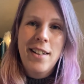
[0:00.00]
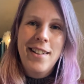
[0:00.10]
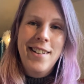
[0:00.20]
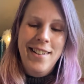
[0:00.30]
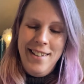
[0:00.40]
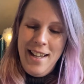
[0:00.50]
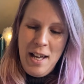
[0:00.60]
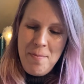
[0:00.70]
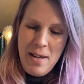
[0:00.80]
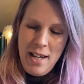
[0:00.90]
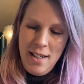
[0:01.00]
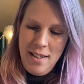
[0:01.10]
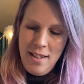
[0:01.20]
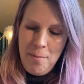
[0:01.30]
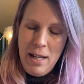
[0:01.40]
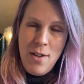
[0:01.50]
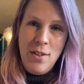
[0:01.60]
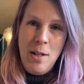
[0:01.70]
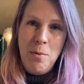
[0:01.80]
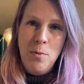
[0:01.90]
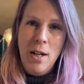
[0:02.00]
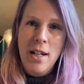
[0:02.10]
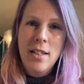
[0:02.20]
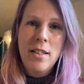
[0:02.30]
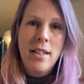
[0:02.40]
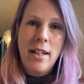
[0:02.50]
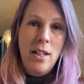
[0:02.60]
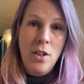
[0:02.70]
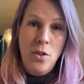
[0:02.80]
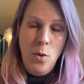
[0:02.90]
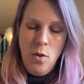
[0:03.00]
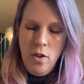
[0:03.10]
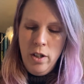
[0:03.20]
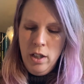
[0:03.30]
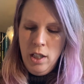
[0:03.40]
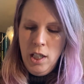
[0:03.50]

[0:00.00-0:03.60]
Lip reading: I made the blouse number 1 that I adore.